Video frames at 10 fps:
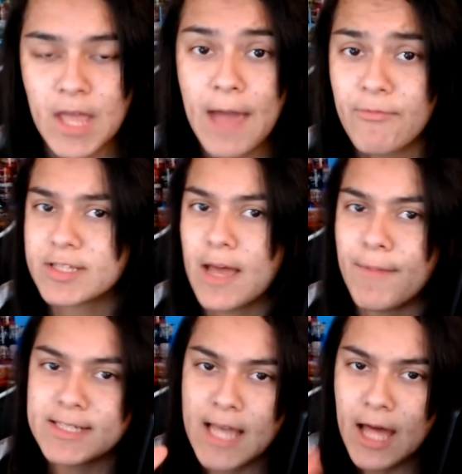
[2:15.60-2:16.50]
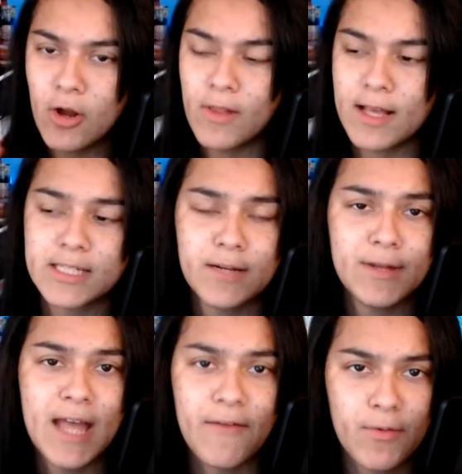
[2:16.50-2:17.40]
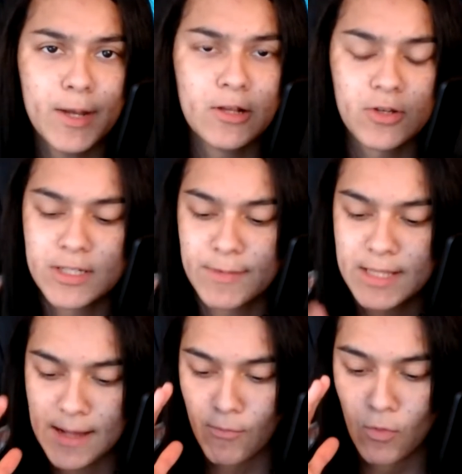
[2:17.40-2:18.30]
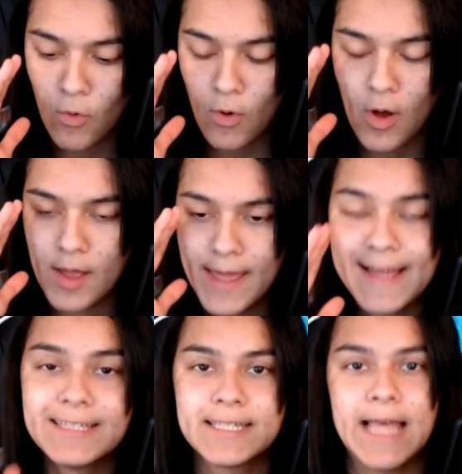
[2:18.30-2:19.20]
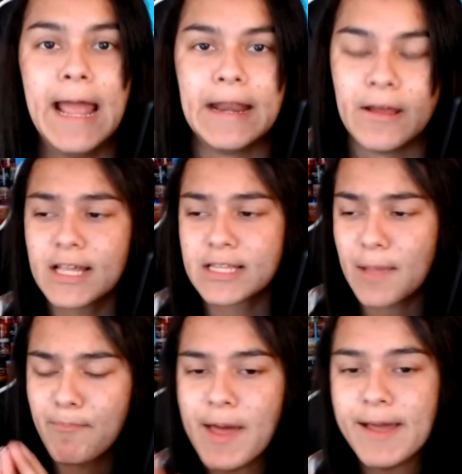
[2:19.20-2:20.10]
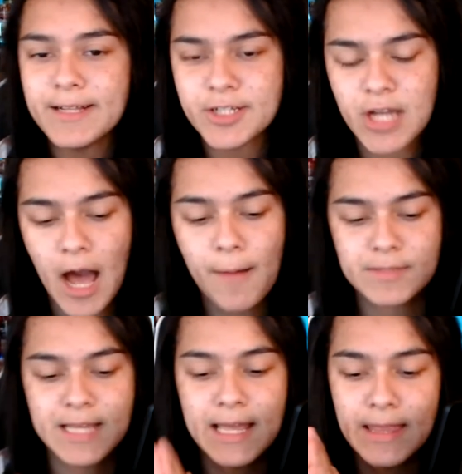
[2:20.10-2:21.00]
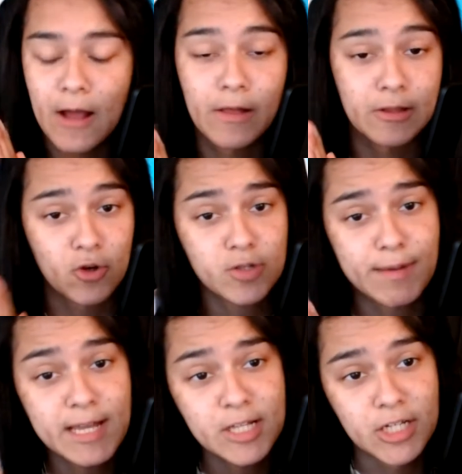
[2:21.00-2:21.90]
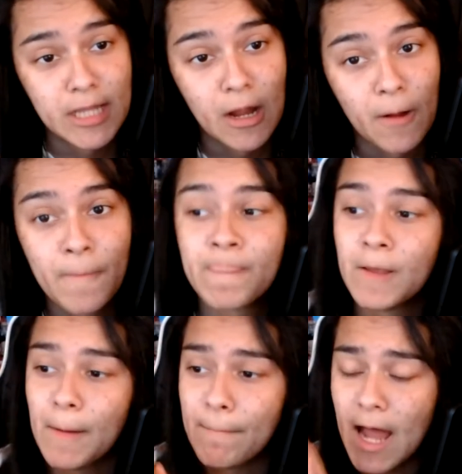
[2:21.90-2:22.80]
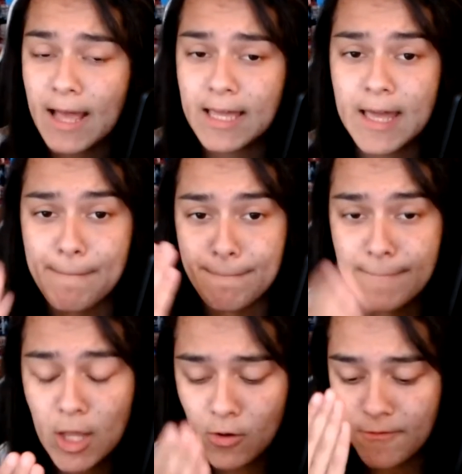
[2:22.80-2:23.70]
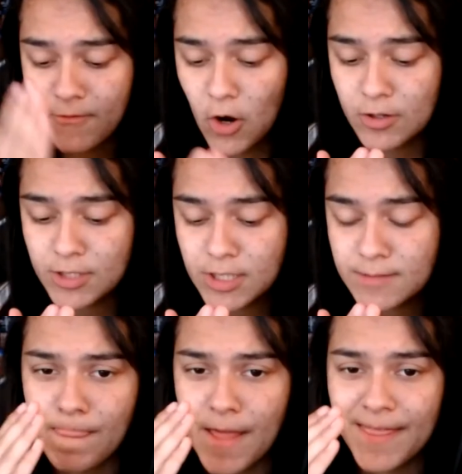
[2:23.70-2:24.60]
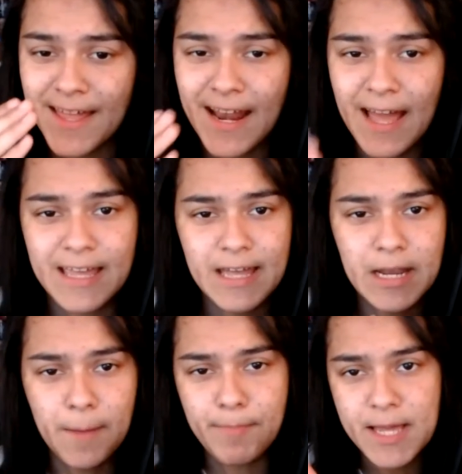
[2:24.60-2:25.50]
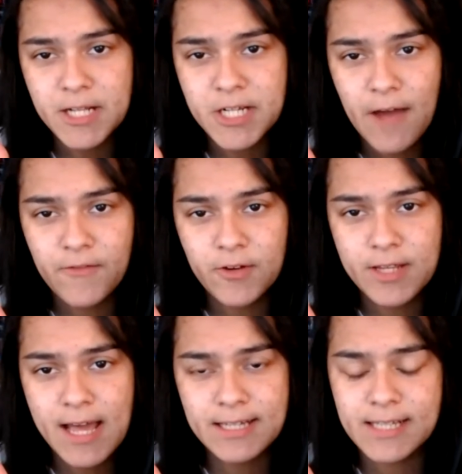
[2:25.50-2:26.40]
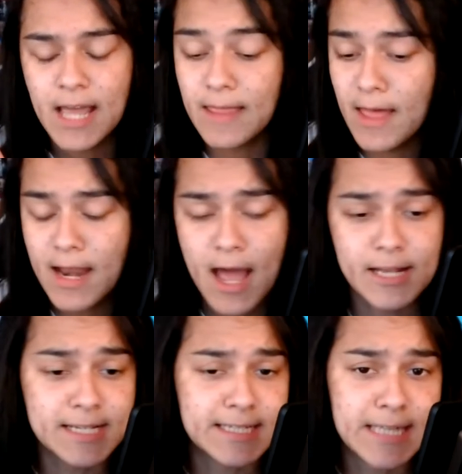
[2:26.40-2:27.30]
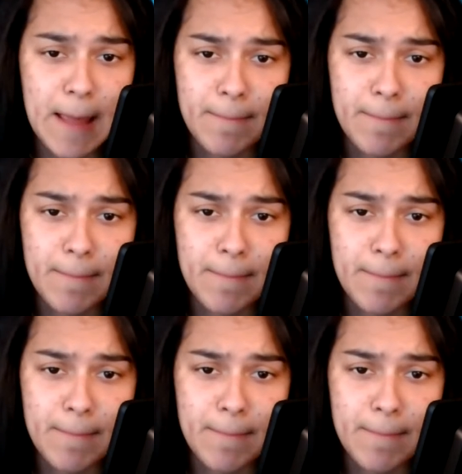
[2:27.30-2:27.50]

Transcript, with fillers: Every time I say I don't like cinnamon, everybody looks at me like I'm insane. Like the peach comes in there, like there's peach in there. But I get milk first, and then I get a peach aftertaste, and then I just get